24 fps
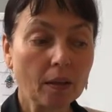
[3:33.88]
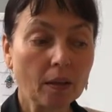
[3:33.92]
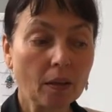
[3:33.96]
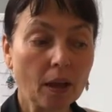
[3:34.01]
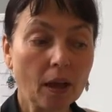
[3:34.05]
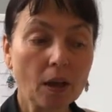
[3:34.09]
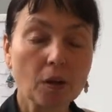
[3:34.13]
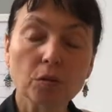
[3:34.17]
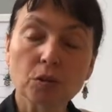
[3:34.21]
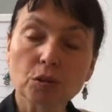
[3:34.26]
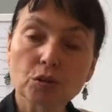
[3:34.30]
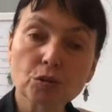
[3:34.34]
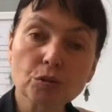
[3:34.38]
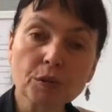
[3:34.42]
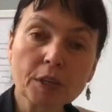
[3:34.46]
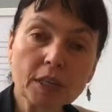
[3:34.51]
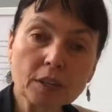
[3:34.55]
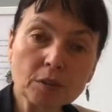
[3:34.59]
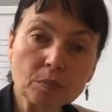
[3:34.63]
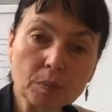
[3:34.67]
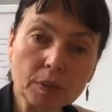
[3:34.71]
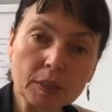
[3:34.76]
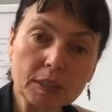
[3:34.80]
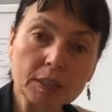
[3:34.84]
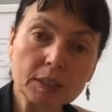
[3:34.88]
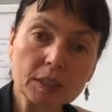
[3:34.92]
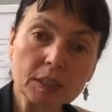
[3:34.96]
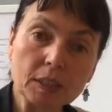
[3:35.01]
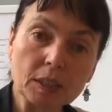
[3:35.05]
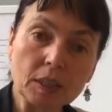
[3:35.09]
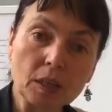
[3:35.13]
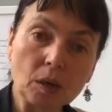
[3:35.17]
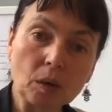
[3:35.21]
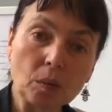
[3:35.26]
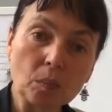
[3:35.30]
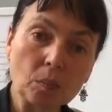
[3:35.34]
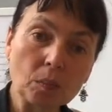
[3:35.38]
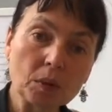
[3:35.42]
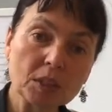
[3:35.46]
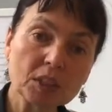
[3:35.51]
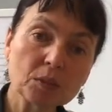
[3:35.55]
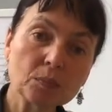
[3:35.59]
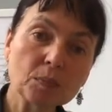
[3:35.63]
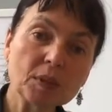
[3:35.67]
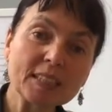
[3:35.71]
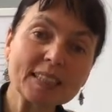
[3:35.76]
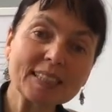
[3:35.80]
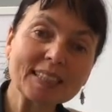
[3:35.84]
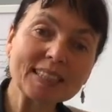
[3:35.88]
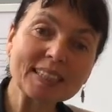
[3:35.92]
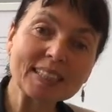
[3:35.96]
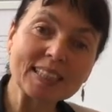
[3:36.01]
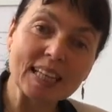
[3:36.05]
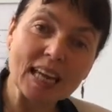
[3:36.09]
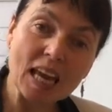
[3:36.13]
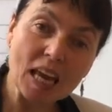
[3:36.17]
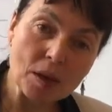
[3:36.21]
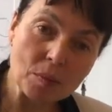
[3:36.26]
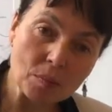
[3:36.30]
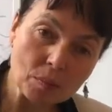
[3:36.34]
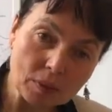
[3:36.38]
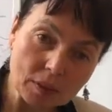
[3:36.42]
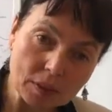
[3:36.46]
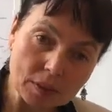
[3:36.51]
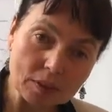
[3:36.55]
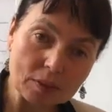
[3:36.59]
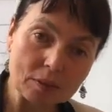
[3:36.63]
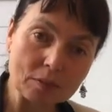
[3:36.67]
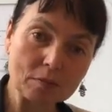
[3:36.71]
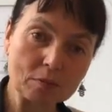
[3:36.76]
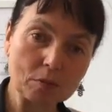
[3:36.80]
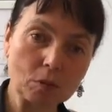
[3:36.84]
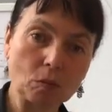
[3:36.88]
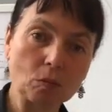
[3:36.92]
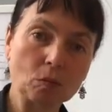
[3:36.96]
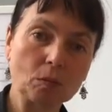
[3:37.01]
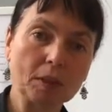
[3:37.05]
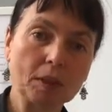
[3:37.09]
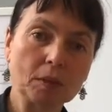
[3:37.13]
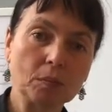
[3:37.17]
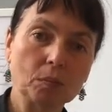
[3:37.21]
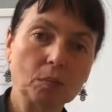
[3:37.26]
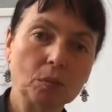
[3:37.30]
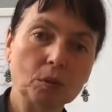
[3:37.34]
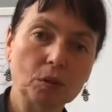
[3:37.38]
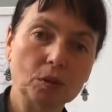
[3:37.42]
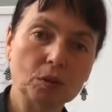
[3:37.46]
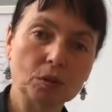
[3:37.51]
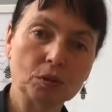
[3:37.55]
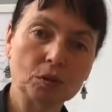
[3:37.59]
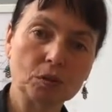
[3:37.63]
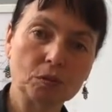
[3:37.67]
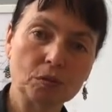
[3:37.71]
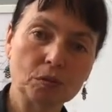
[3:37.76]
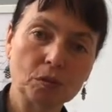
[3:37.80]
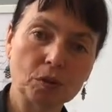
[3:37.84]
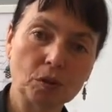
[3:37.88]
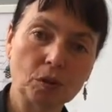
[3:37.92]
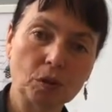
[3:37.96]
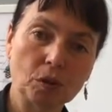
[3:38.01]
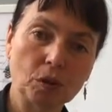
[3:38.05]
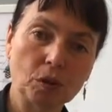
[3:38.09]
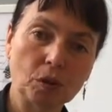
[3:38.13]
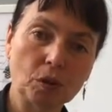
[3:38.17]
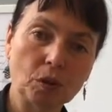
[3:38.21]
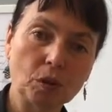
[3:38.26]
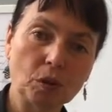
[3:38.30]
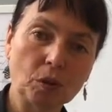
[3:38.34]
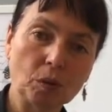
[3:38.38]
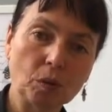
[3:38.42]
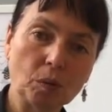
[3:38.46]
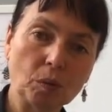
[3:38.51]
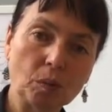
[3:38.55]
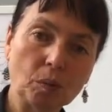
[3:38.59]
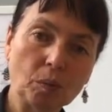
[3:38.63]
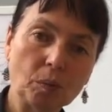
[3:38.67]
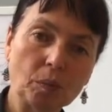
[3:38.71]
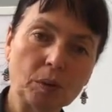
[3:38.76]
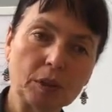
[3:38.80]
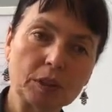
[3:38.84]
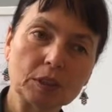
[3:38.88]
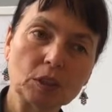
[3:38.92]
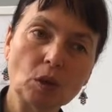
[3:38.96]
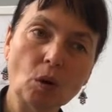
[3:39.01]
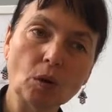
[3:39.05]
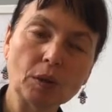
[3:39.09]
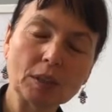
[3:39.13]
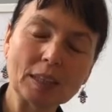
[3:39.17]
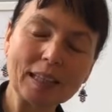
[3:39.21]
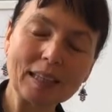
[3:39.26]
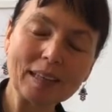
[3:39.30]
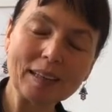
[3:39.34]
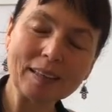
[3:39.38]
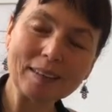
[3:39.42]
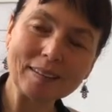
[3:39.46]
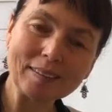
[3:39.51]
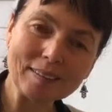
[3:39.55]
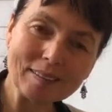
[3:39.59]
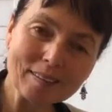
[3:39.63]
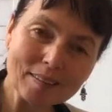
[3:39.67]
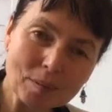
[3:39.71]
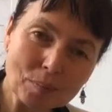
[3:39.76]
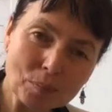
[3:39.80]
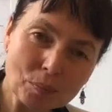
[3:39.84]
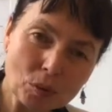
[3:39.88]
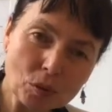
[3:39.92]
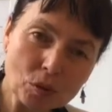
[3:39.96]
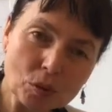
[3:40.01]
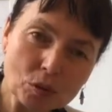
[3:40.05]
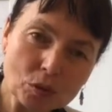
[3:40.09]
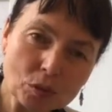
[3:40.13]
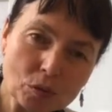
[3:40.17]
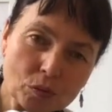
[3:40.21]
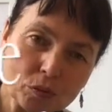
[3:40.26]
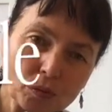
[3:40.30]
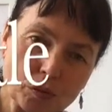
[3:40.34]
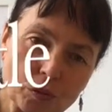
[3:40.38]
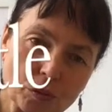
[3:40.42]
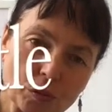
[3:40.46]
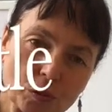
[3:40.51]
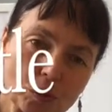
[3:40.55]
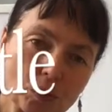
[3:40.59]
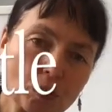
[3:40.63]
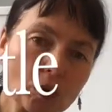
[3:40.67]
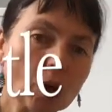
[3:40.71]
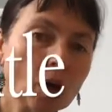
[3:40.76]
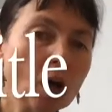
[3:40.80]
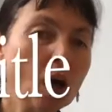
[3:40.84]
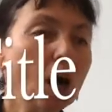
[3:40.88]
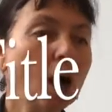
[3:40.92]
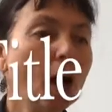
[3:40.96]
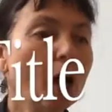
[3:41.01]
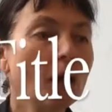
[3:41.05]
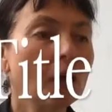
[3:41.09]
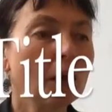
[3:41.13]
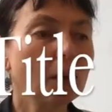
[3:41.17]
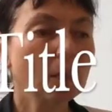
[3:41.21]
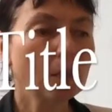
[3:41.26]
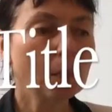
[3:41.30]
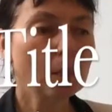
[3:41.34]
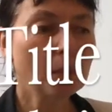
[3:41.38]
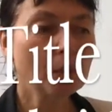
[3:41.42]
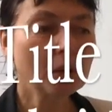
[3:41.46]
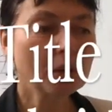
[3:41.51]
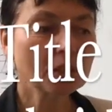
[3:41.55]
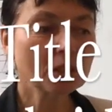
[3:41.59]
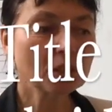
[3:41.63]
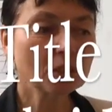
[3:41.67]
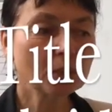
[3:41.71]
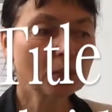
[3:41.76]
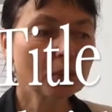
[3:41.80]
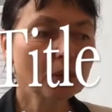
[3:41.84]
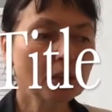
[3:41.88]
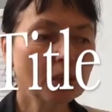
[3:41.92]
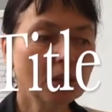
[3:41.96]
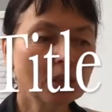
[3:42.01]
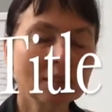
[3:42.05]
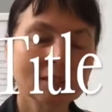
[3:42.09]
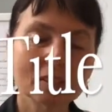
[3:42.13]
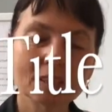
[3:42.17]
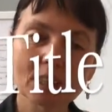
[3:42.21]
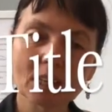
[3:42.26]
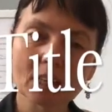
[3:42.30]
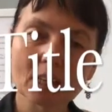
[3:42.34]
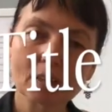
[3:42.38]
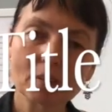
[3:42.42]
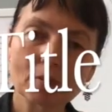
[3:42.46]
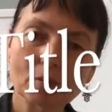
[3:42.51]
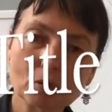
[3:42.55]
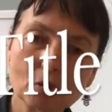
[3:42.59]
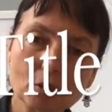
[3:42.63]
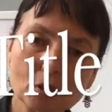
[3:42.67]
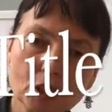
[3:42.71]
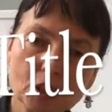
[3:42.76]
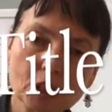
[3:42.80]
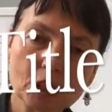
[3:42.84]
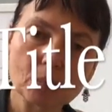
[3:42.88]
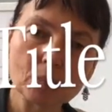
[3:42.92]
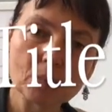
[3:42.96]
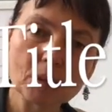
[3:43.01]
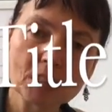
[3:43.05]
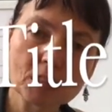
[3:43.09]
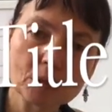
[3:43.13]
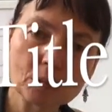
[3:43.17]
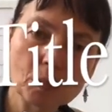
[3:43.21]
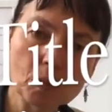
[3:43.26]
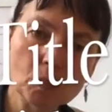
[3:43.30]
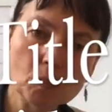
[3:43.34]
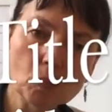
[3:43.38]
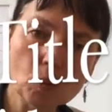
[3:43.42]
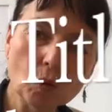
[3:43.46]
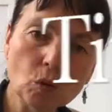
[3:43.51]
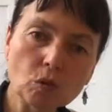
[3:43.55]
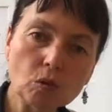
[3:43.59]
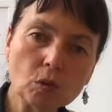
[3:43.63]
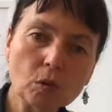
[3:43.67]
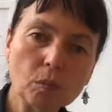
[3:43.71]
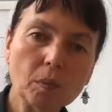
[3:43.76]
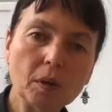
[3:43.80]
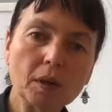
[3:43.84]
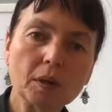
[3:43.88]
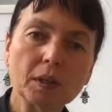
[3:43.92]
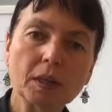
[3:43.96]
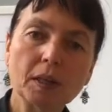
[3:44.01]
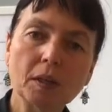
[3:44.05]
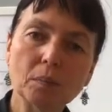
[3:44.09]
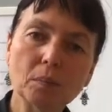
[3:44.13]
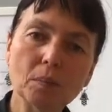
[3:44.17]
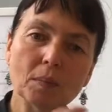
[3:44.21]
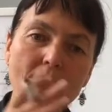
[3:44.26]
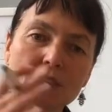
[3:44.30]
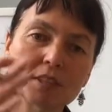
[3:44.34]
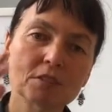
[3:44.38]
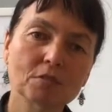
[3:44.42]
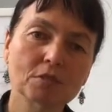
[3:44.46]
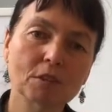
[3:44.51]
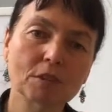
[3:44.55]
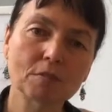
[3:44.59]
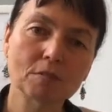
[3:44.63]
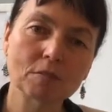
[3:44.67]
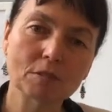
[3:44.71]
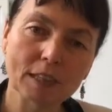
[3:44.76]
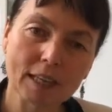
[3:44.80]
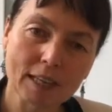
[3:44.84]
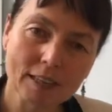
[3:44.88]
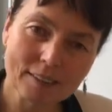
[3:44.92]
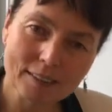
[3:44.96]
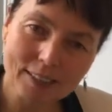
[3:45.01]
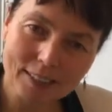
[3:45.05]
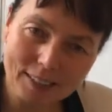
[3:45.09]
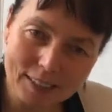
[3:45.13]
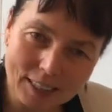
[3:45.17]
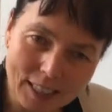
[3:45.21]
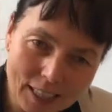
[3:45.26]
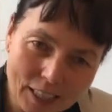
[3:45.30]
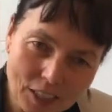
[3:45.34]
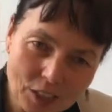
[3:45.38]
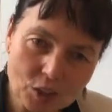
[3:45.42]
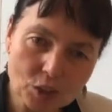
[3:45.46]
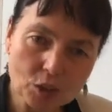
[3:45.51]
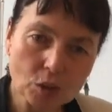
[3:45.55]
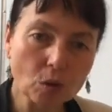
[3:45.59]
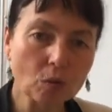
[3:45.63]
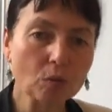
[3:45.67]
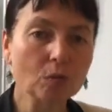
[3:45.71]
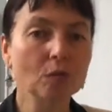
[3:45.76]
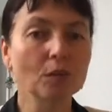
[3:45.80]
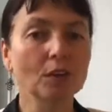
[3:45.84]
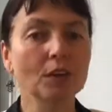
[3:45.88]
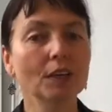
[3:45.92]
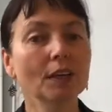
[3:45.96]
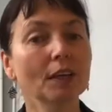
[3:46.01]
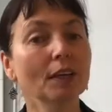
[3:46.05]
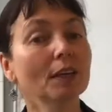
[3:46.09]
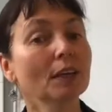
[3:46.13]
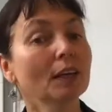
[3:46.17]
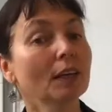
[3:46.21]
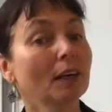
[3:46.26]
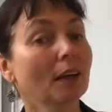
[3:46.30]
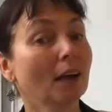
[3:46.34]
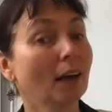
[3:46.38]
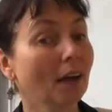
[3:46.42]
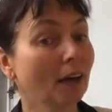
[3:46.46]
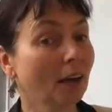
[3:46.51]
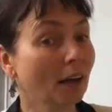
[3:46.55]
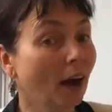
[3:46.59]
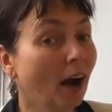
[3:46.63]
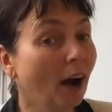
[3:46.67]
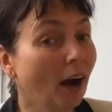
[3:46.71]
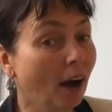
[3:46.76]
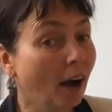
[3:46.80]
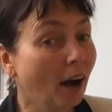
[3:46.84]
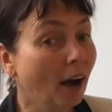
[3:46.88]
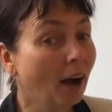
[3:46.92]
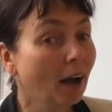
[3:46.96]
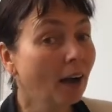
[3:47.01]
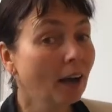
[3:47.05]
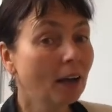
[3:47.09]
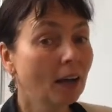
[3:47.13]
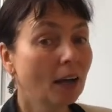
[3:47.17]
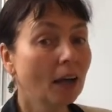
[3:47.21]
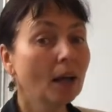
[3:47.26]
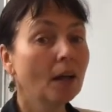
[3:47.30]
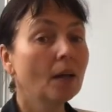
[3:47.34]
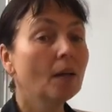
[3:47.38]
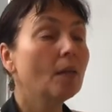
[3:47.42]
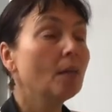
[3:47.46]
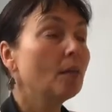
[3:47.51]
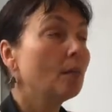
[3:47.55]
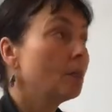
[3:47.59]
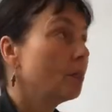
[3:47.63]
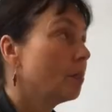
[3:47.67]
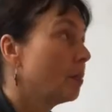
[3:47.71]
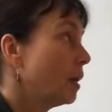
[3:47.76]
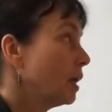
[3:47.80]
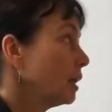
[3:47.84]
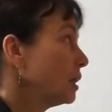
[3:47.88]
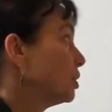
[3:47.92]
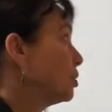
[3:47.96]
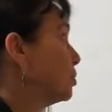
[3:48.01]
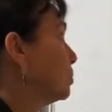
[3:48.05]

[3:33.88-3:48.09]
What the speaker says: Our treatment must be stable from one point of view, but on another point of view, it must be diverse, it must be movable, it must reflect the nature of yin and yang. That's